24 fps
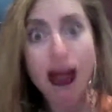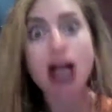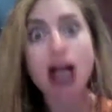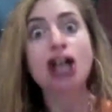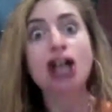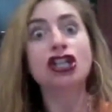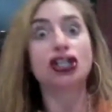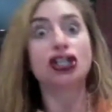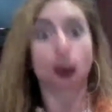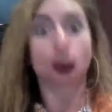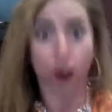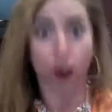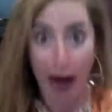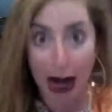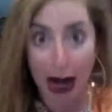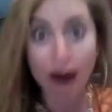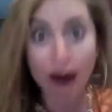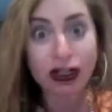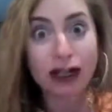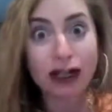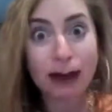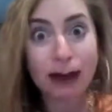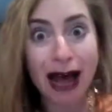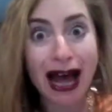
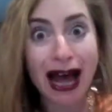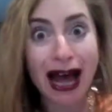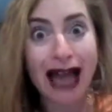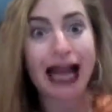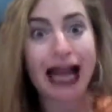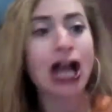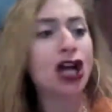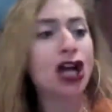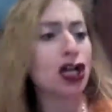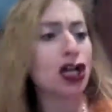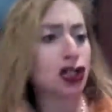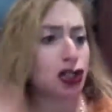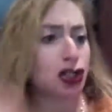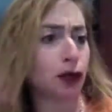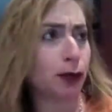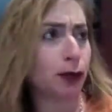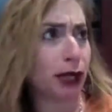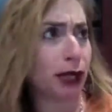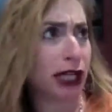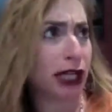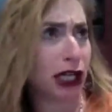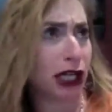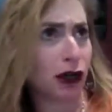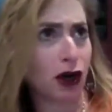surrounded by
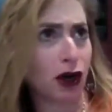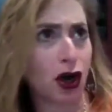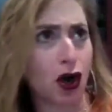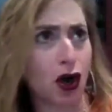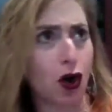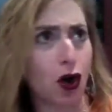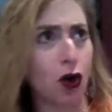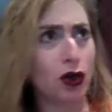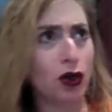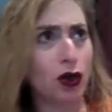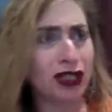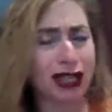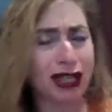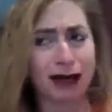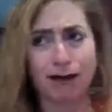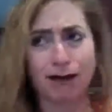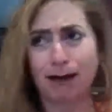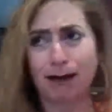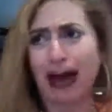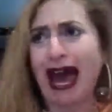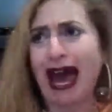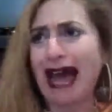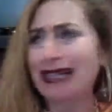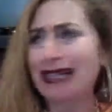superheroes and
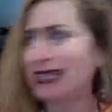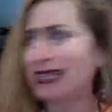bats